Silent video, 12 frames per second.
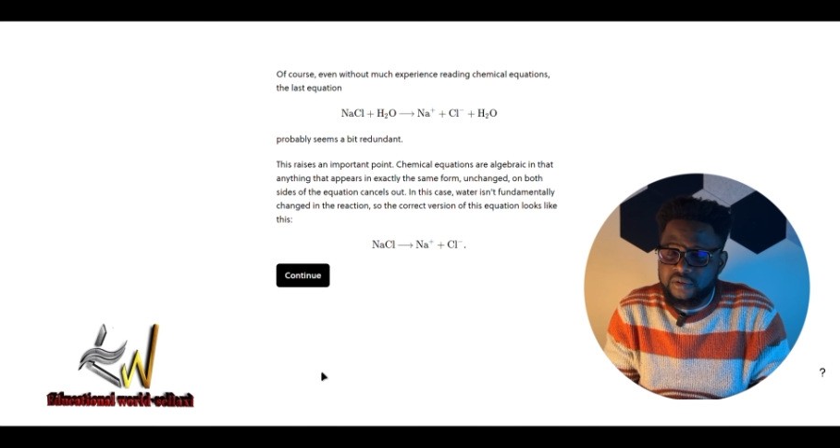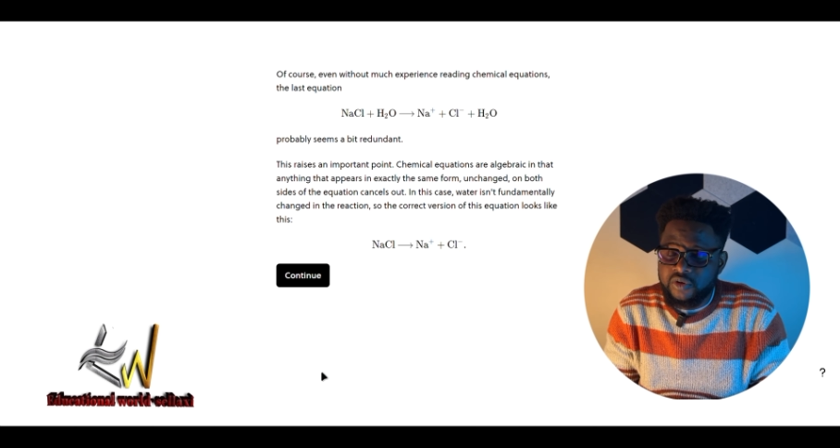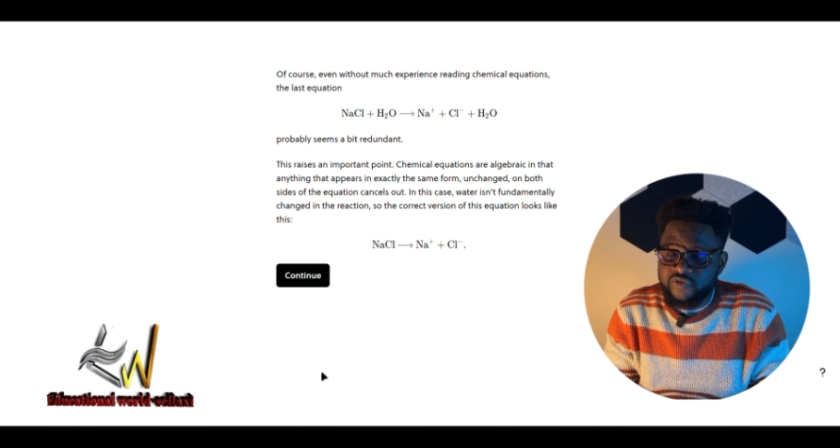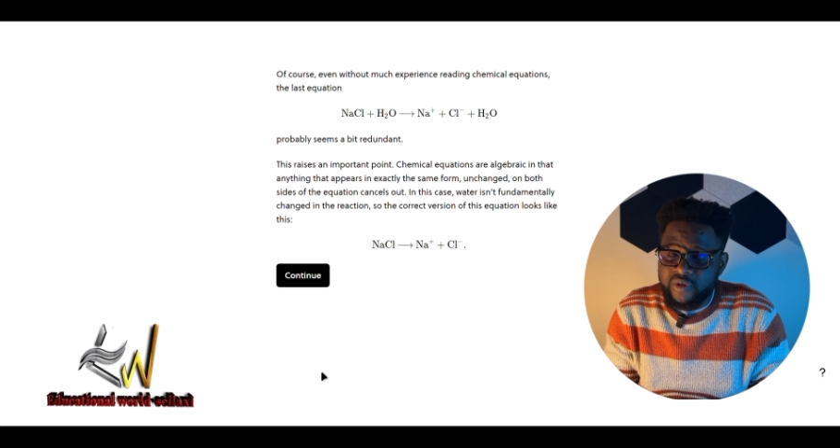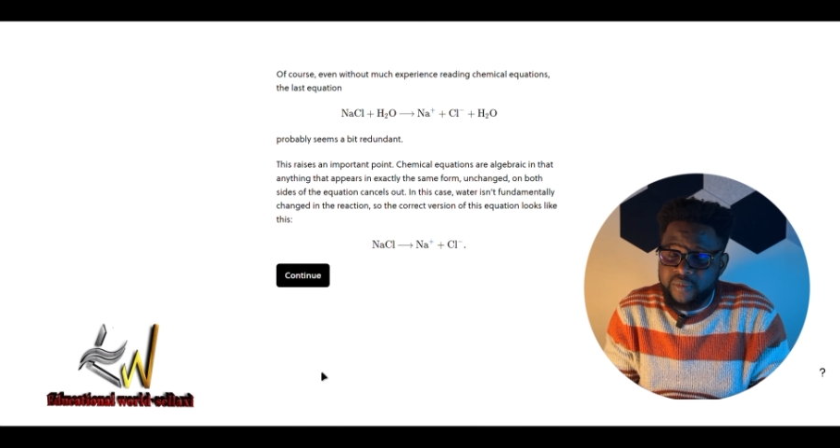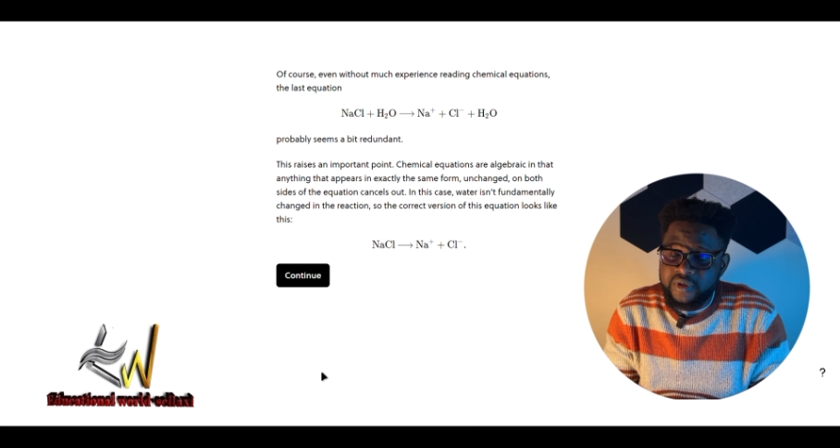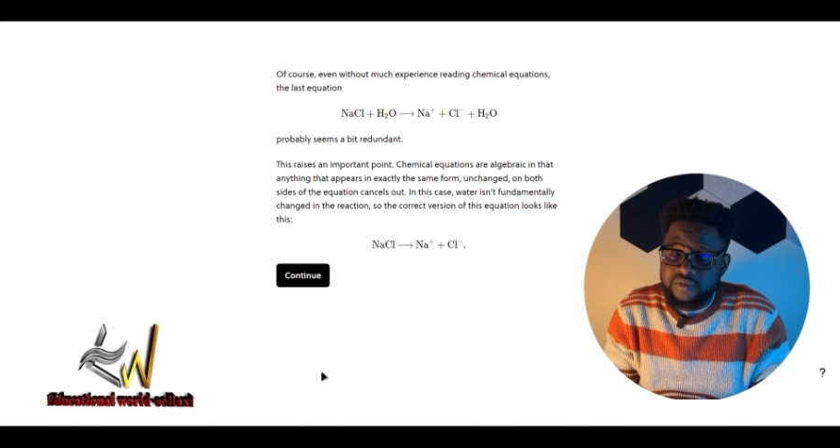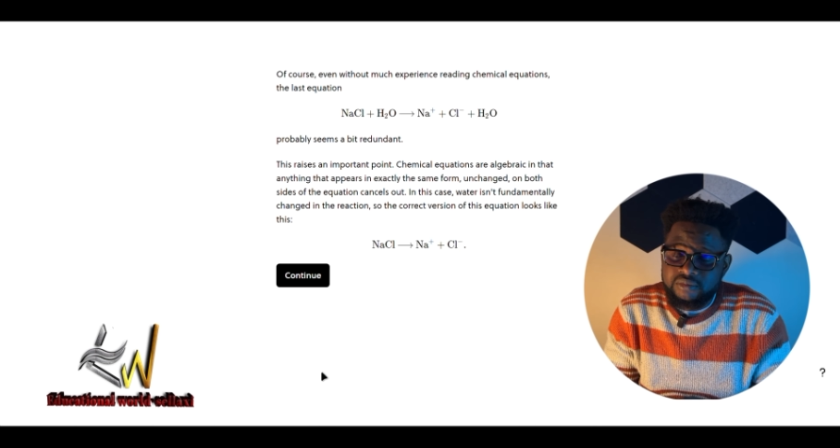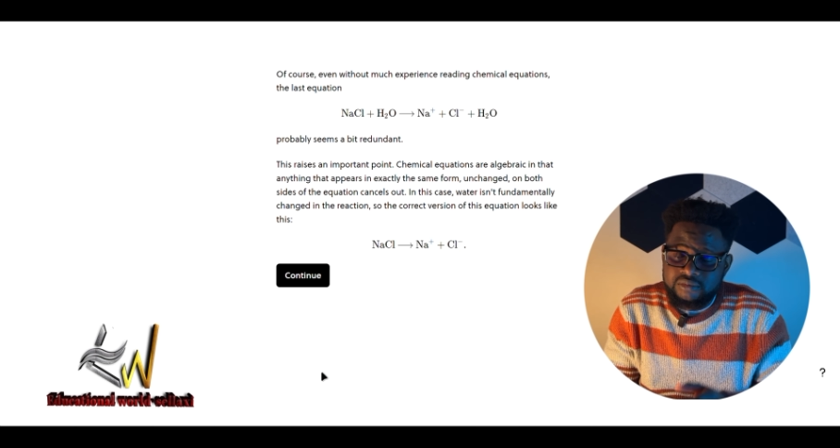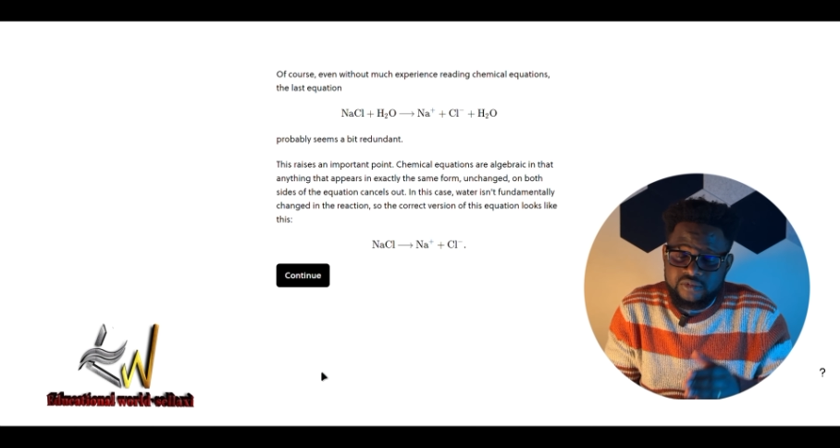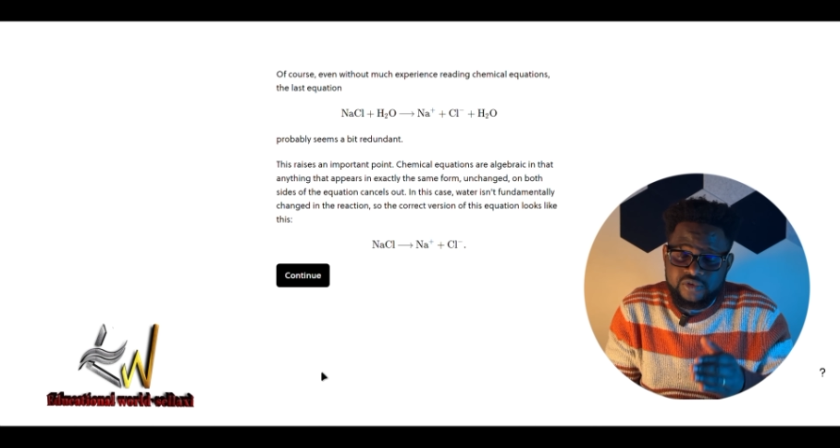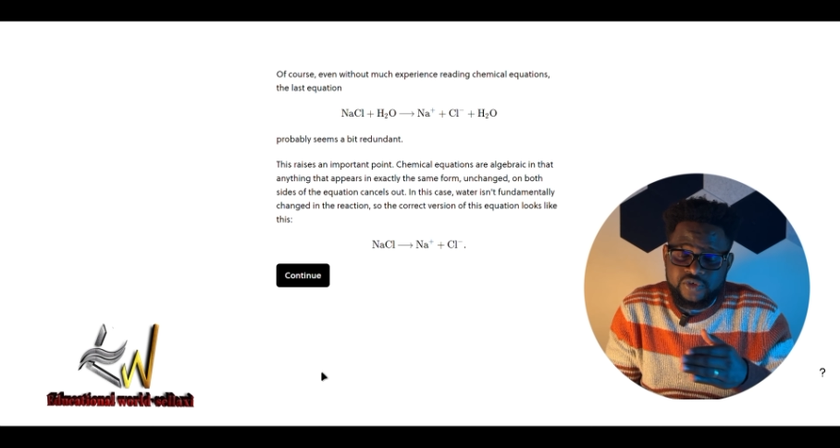forming
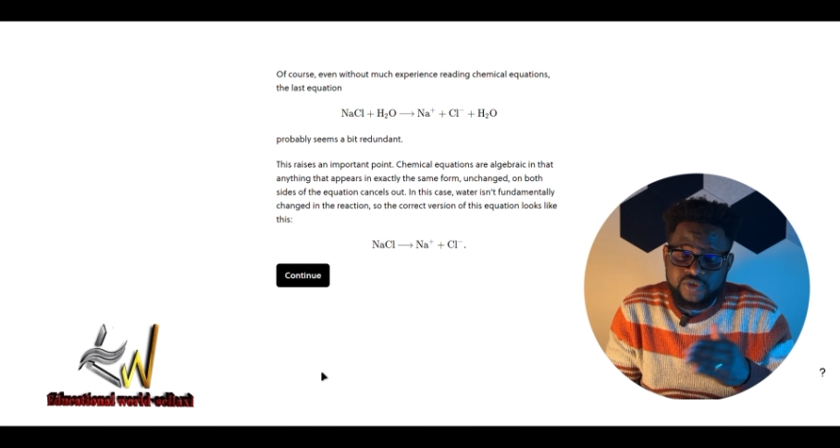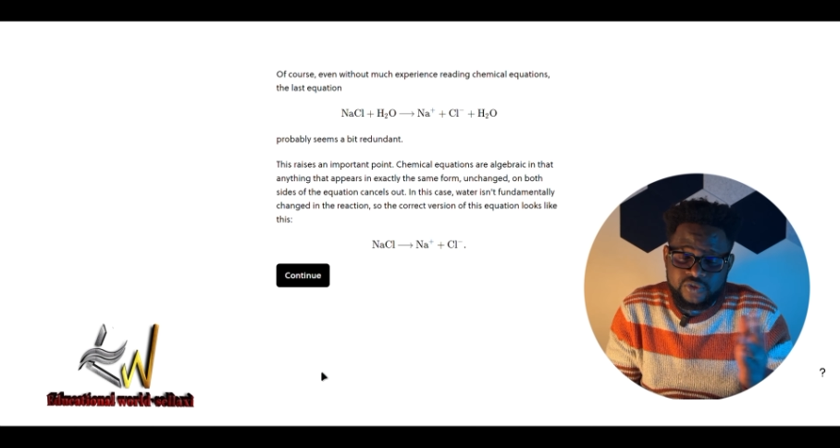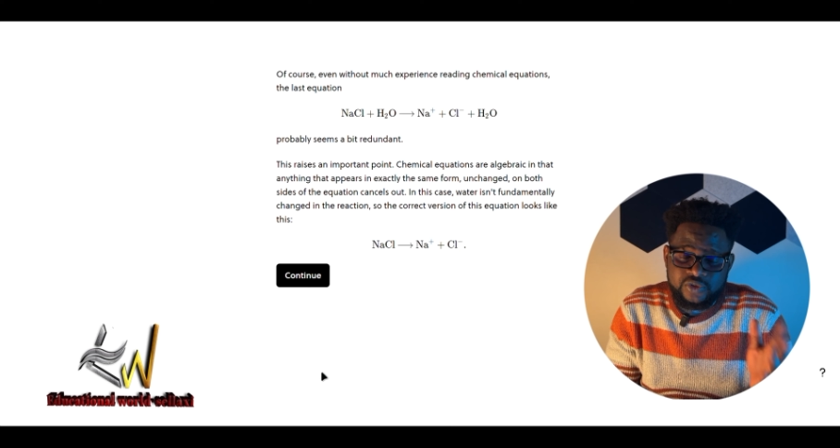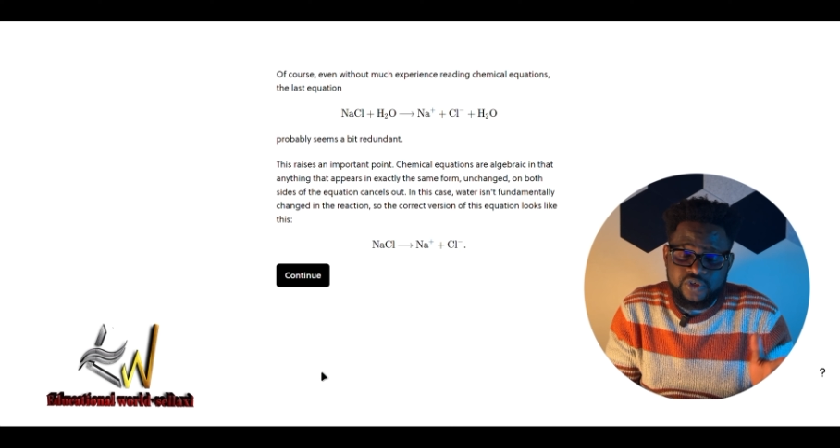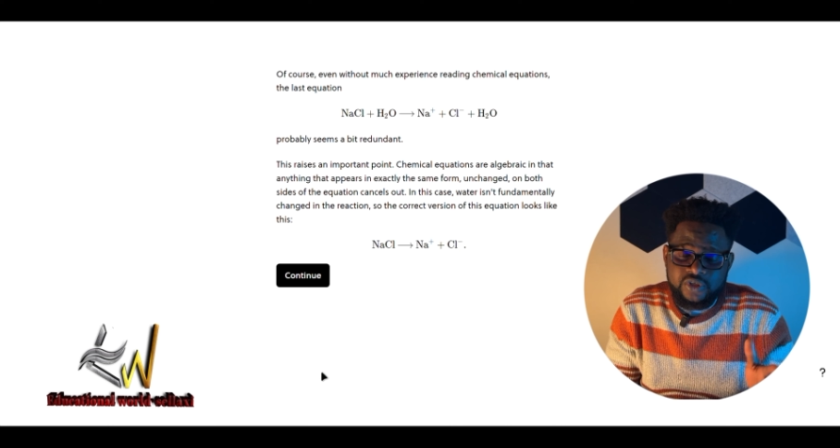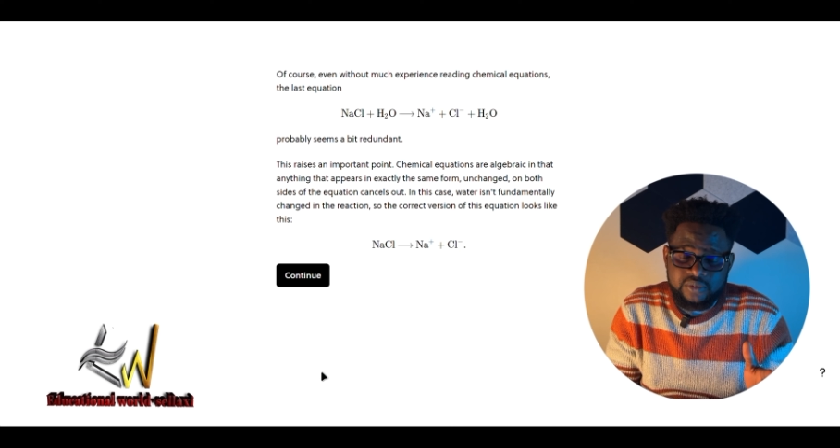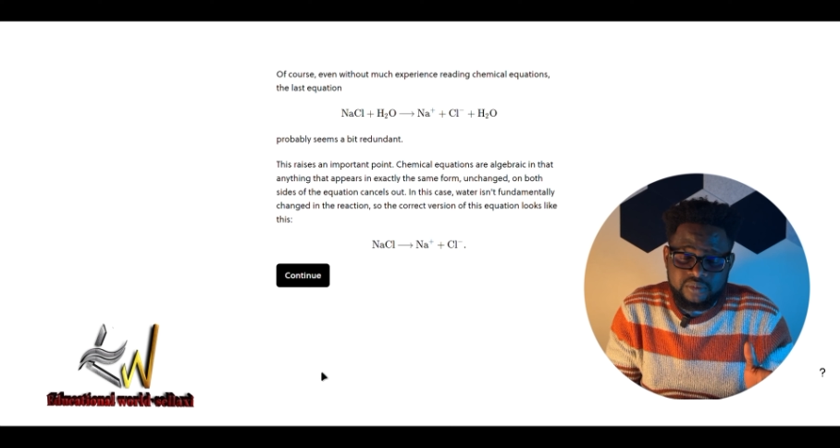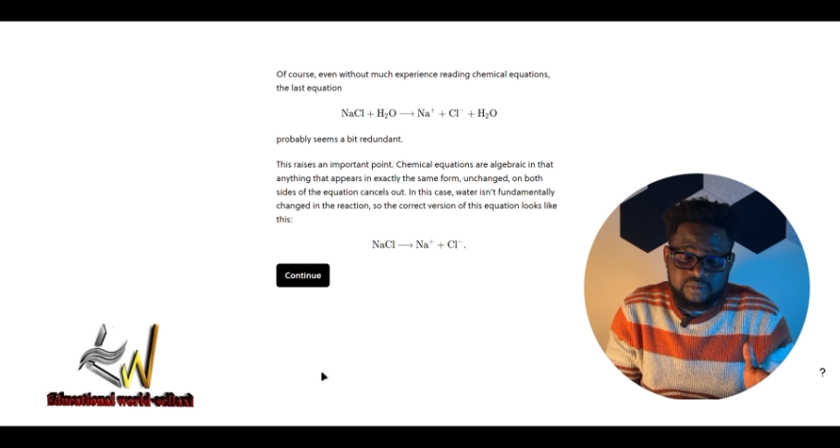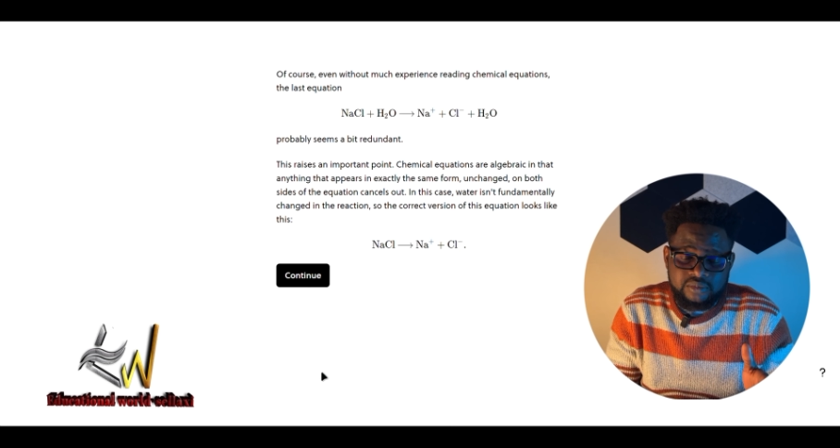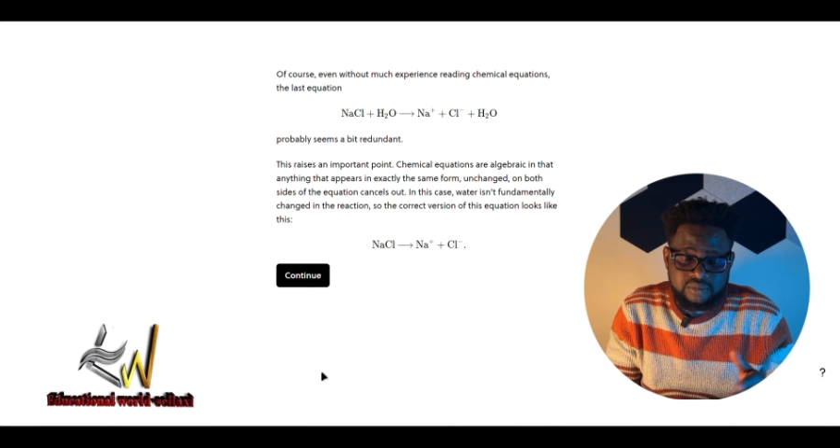sodium